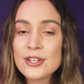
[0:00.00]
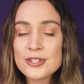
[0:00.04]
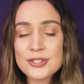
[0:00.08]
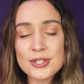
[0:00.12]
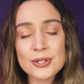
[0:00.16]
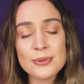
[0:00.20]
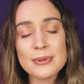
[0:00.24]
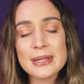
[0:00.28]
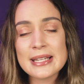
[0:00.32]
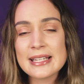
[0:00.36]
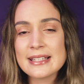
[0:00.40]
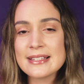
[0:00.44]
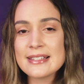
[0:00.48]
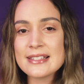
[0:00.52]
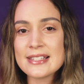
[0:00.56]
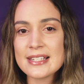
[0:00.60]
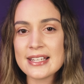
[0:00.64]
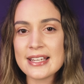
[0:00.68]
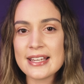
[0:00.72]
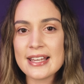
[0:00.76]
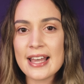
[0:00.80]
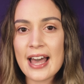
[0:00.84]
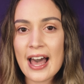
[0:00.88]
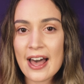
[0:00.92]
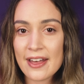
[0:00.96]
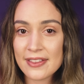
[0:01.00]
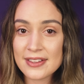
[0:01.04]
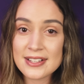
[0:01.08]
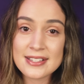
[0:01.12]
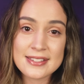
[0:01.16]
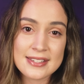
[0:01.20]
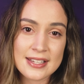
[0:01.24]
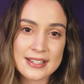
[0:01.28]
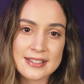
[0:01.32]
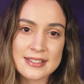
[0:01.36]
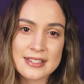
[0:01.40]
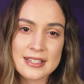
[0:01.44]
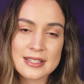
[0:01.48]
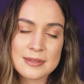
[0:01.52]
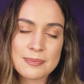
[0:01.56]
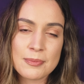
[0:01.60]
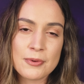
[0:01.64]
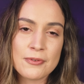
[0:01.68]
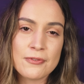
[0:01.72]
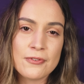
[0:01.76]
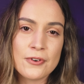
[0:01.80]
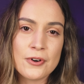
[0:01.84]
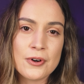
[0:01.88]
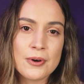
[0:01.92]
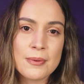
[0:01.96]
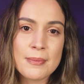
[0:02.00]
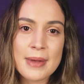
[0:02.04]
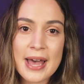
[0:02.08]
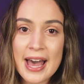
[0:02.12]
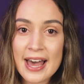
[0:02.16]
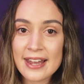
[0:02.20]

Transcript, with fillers: so we can see how these lenses perform